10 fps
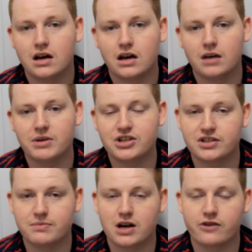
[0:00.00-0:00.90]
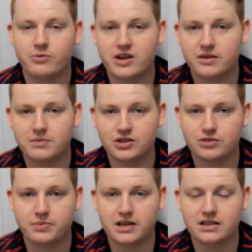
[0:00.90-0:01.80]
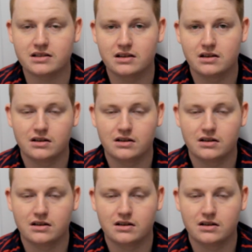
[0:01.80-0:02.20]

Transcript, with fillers: Um, it's just a matter of whether Mitchell Pearce